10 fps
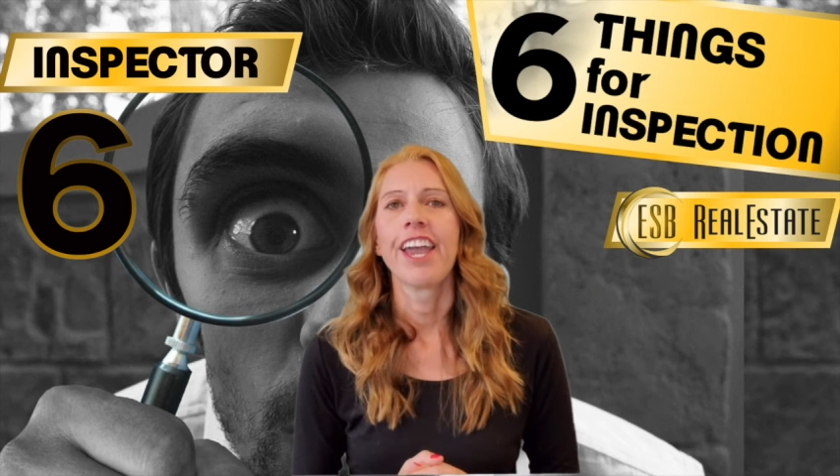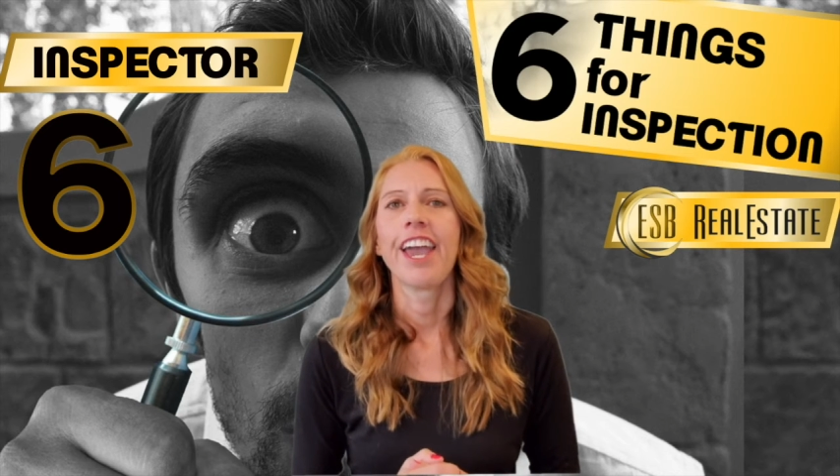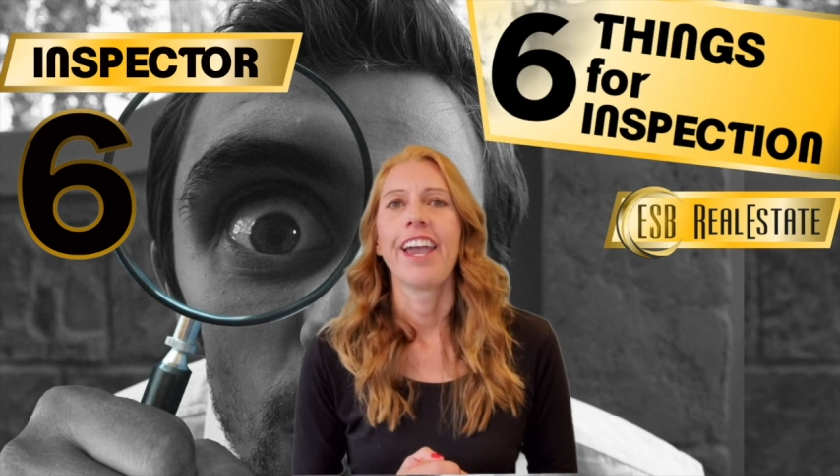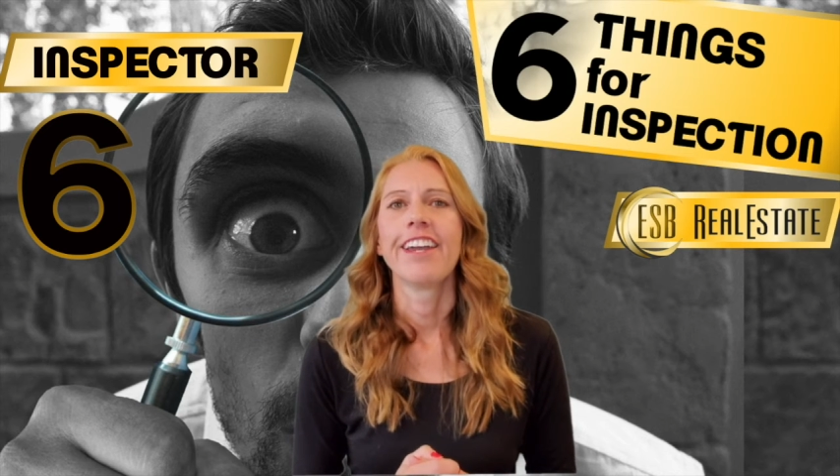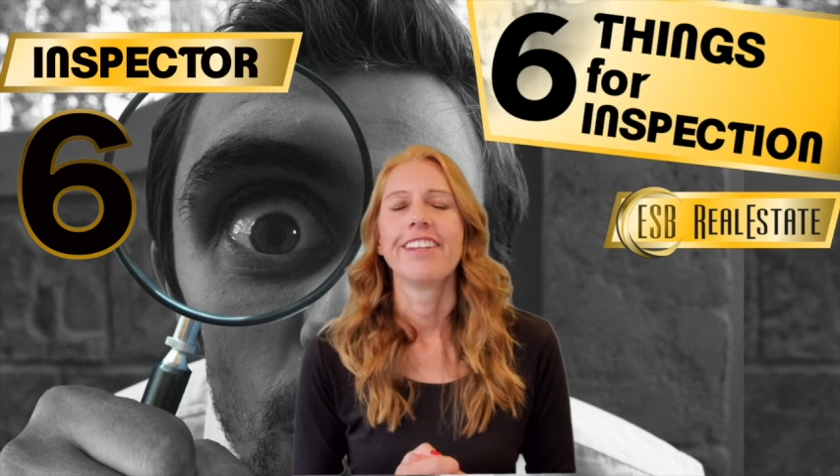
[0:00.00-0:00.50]

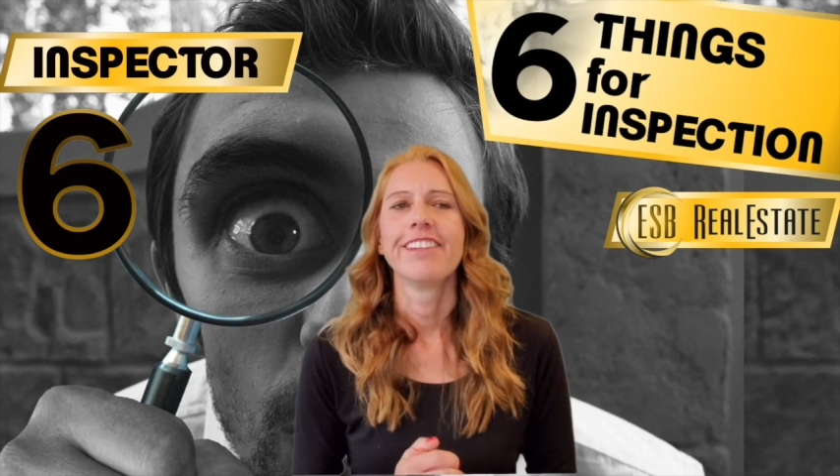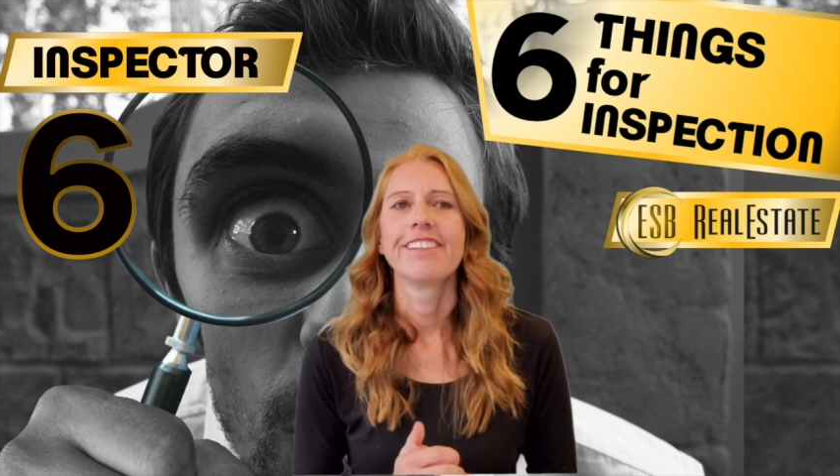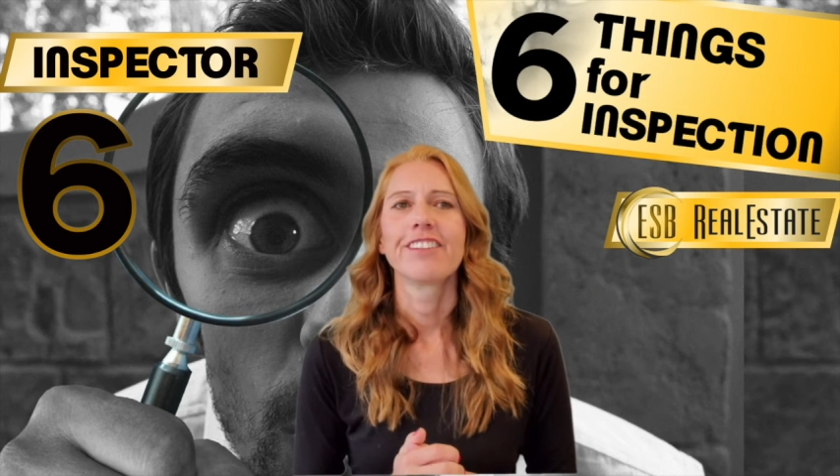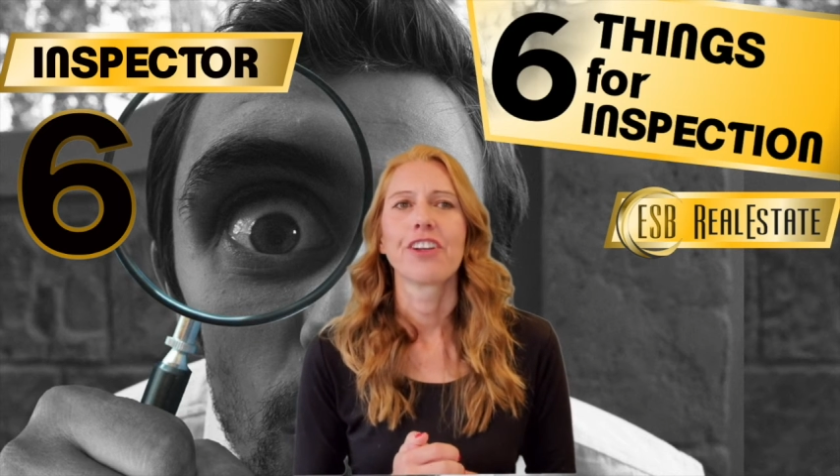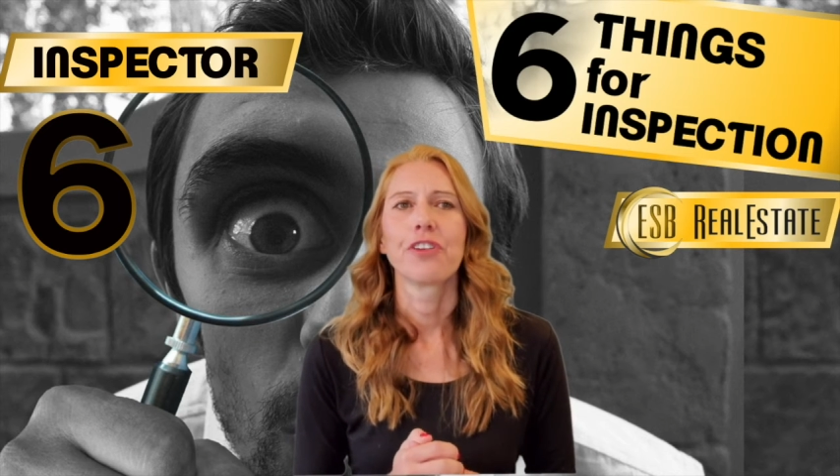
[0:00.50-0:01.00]
And
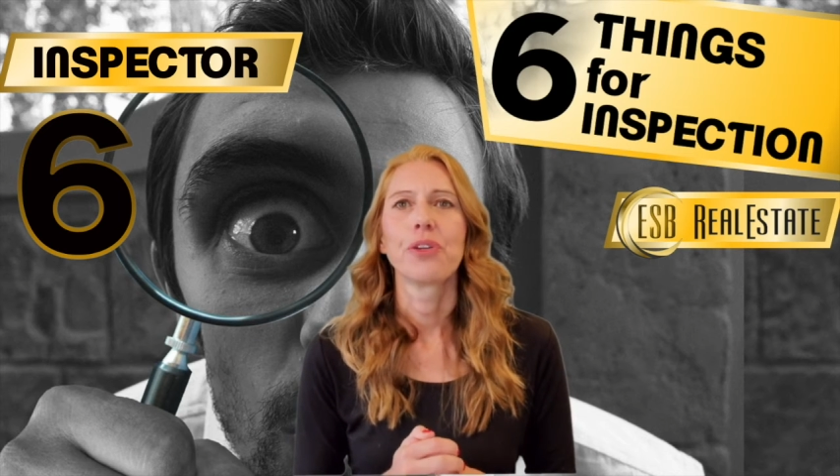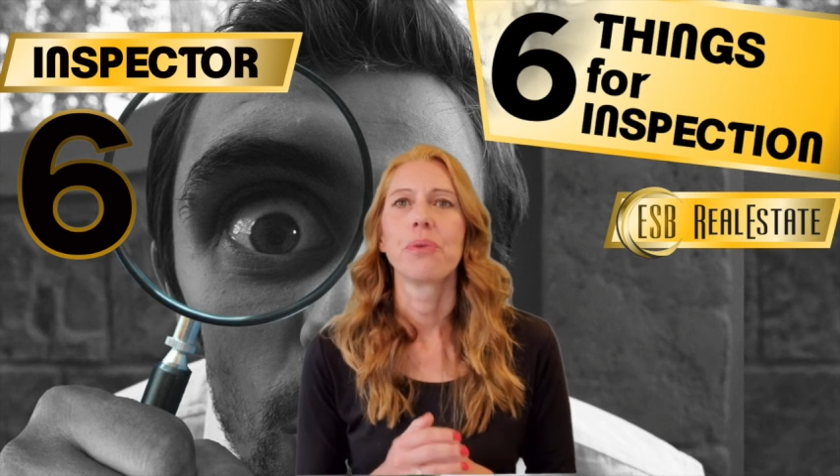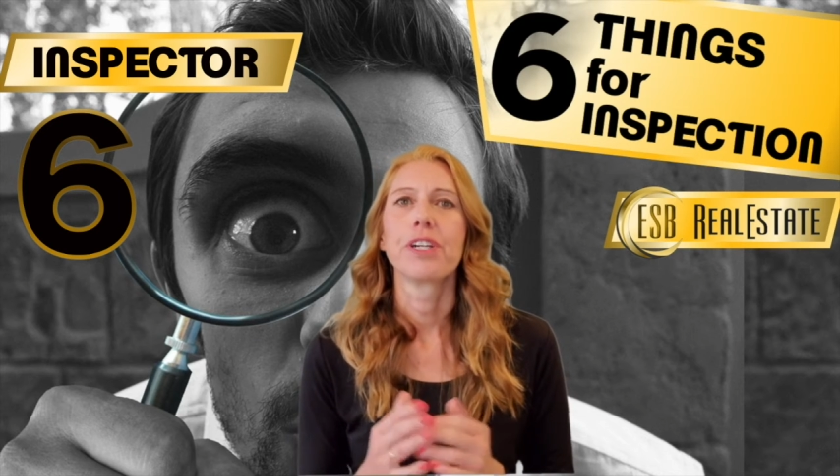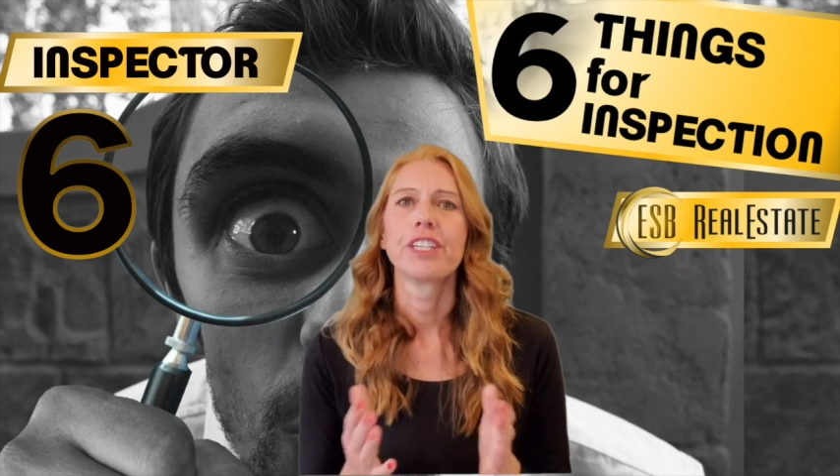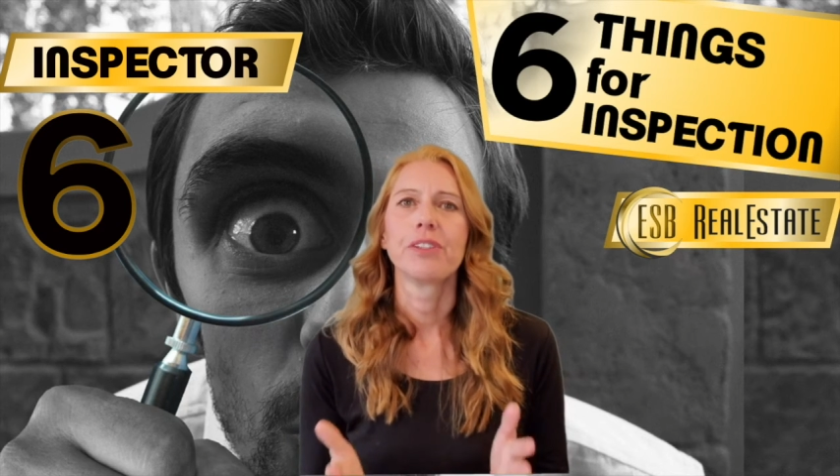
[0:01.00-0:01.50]
so you
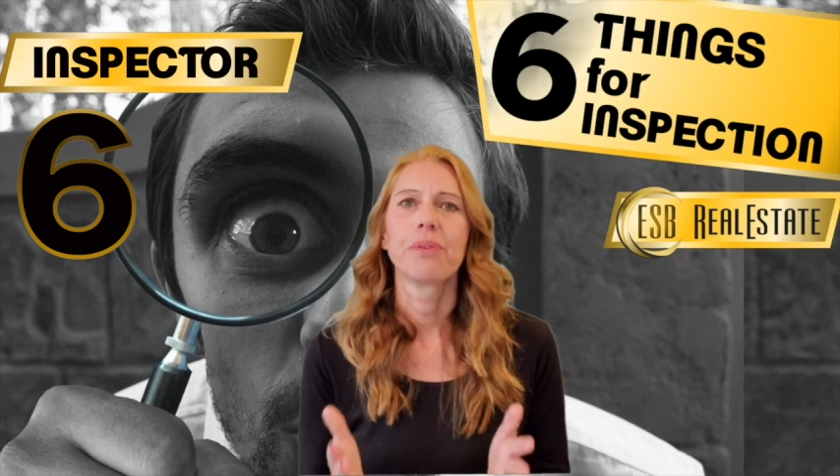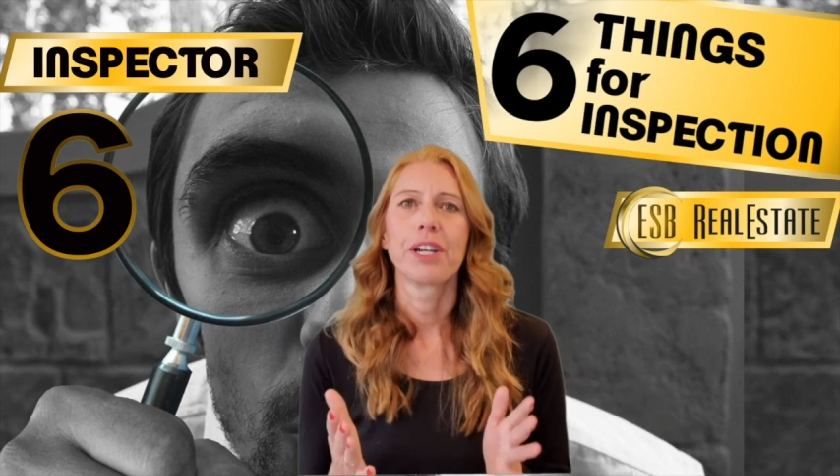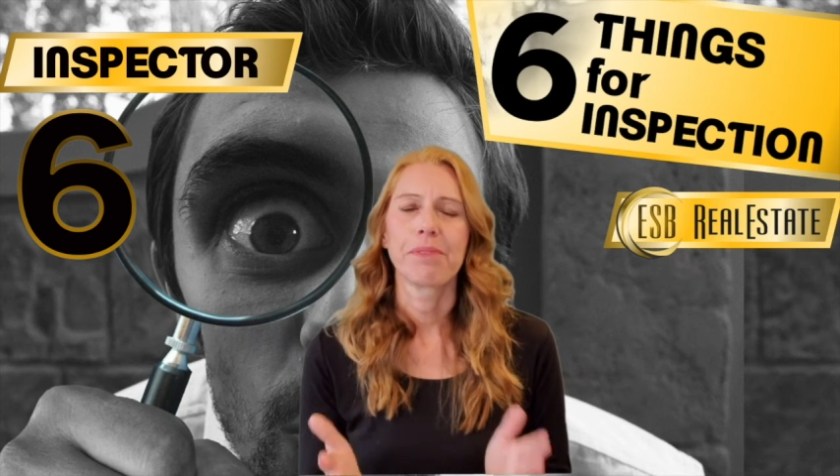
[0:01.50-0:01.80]
really do want to